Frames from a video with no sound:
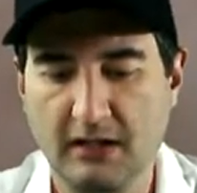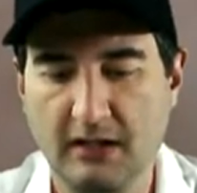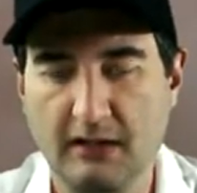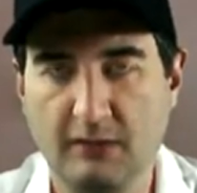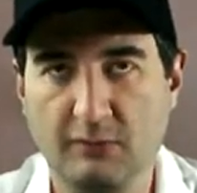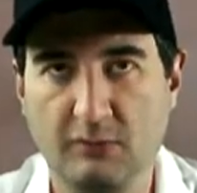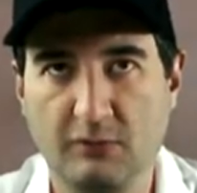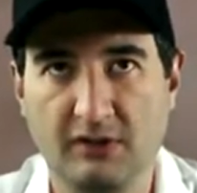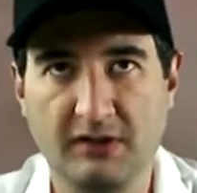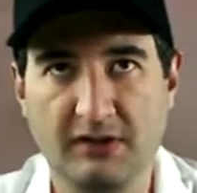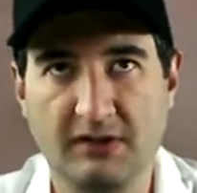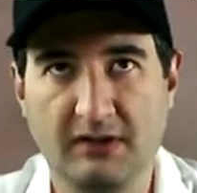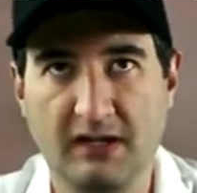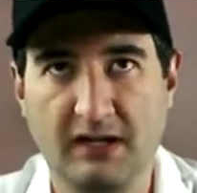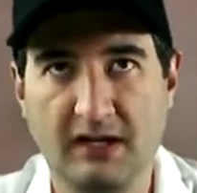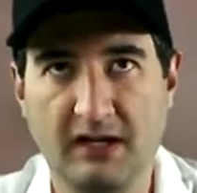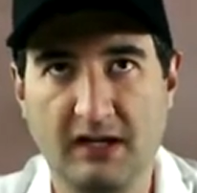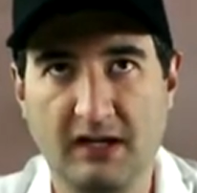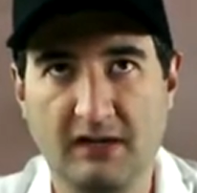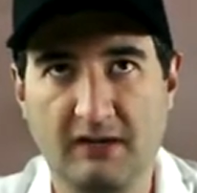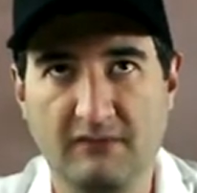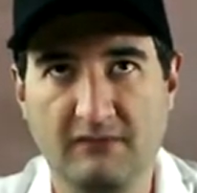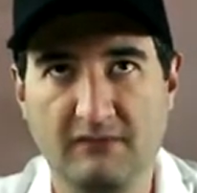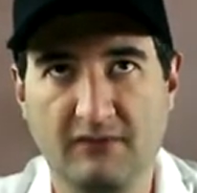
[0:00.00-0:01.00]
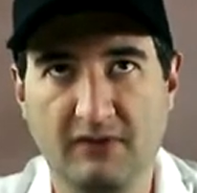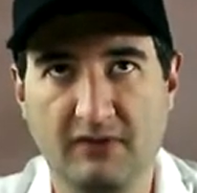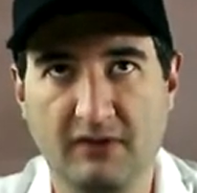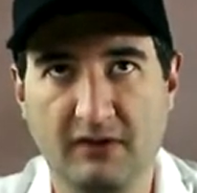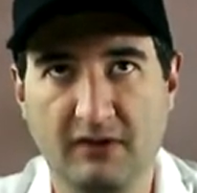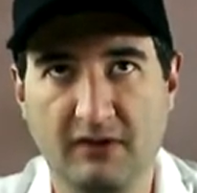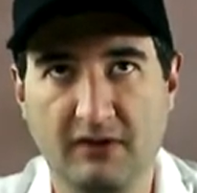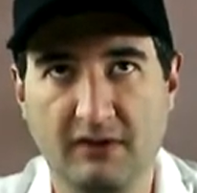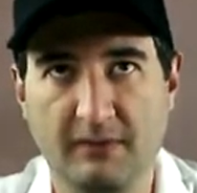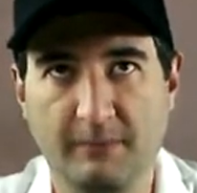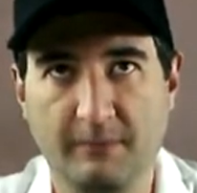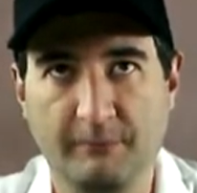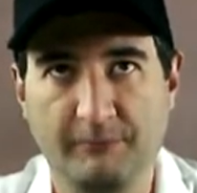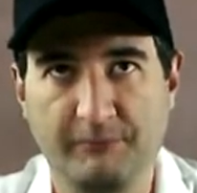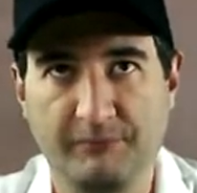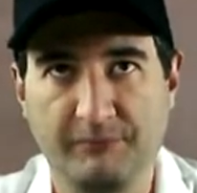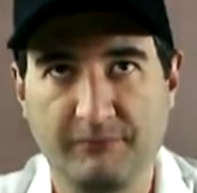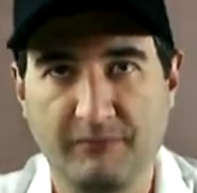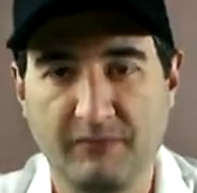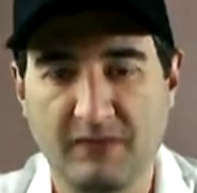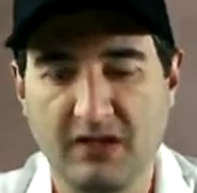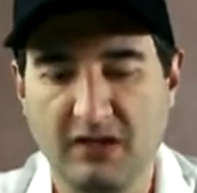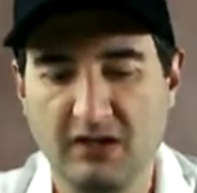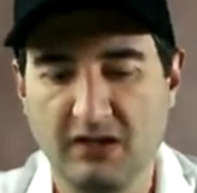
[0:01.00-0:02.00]
I want to have um,
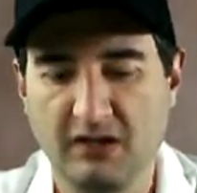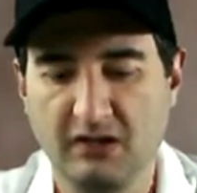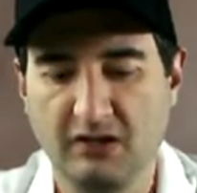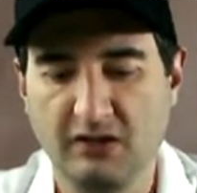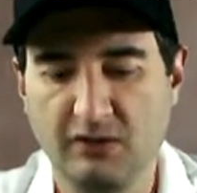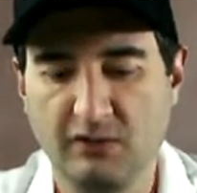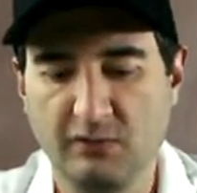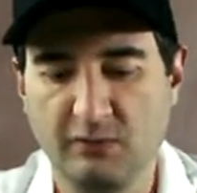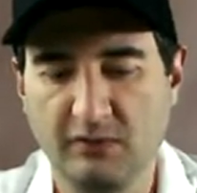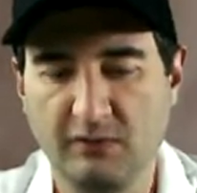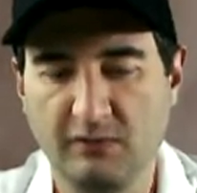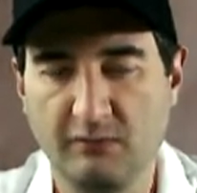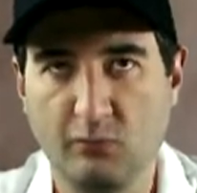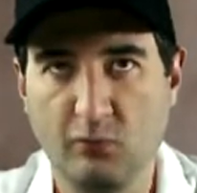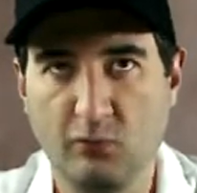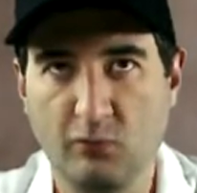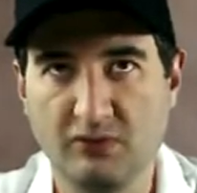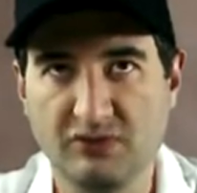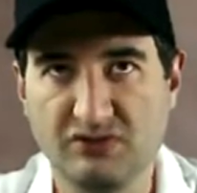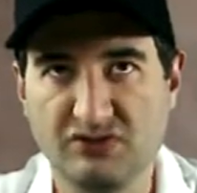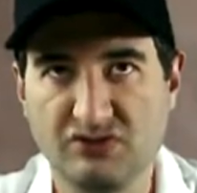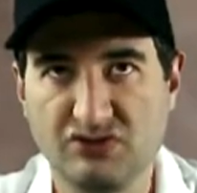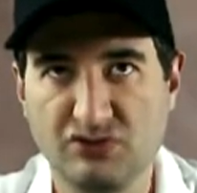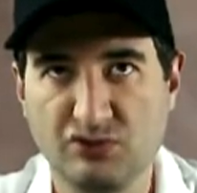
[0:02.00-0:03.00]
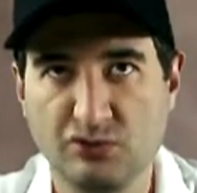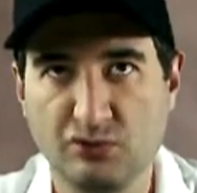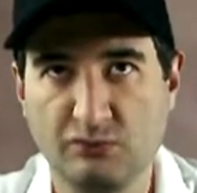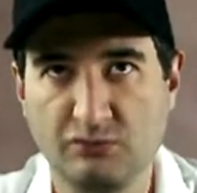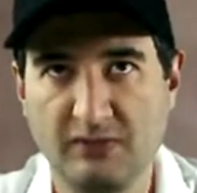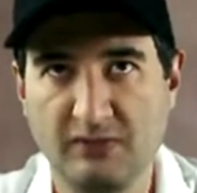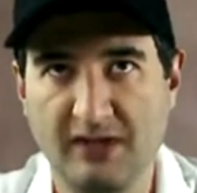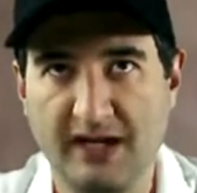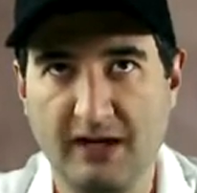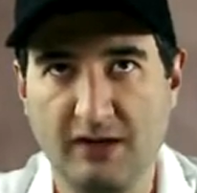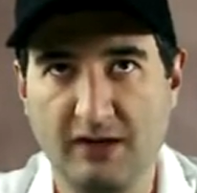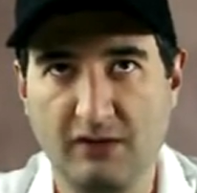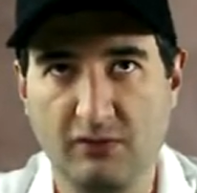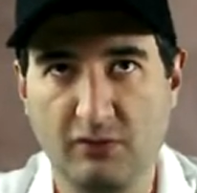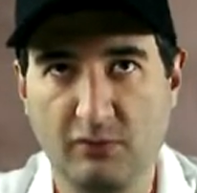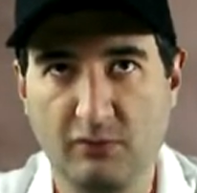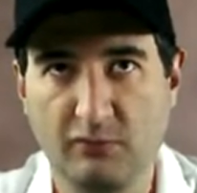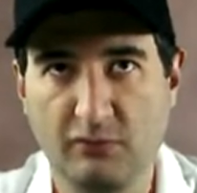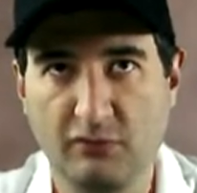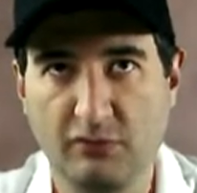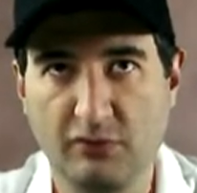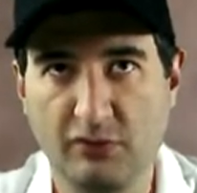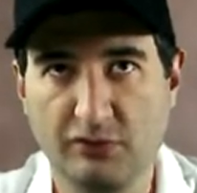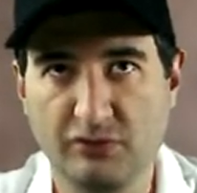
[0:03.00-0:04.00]
a little bit more zoomed out
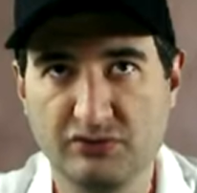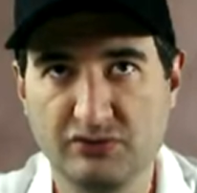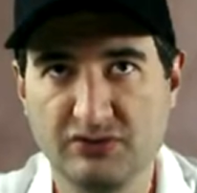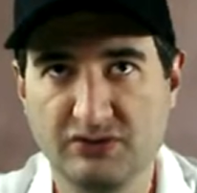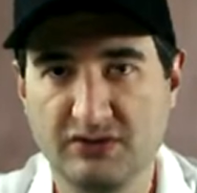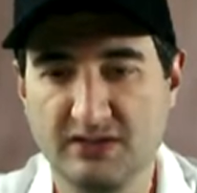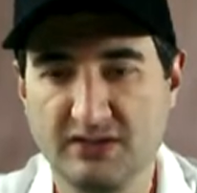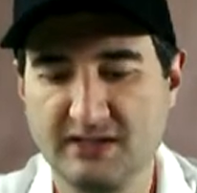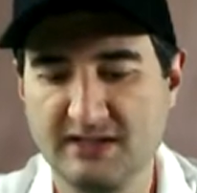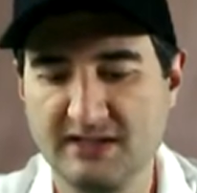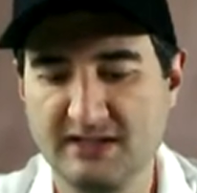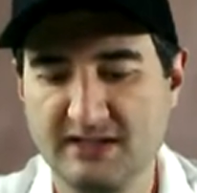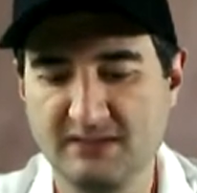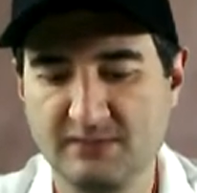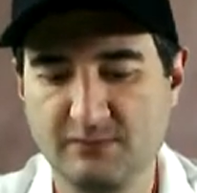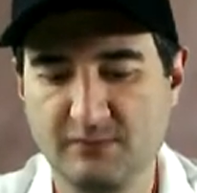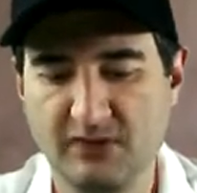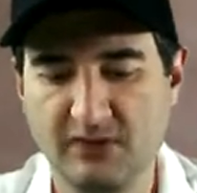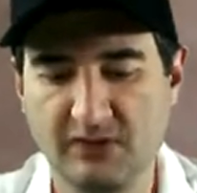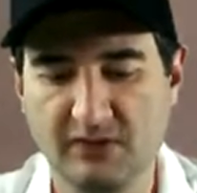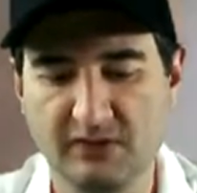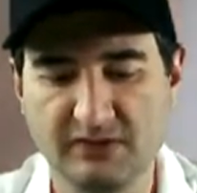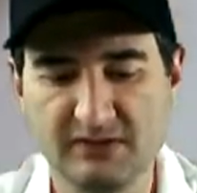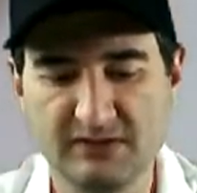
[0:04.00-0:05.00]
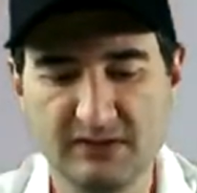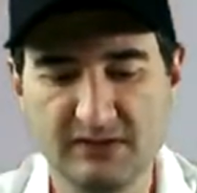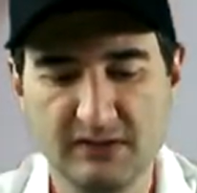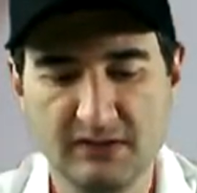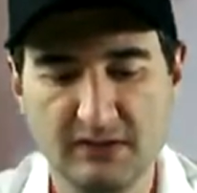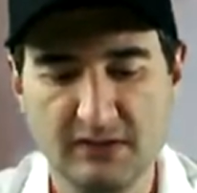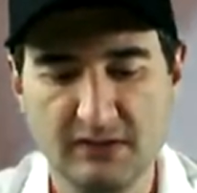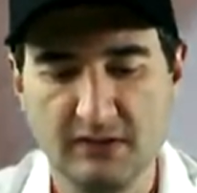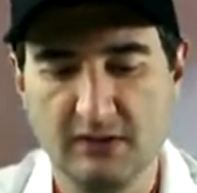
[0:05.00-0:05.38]
approach to these builds.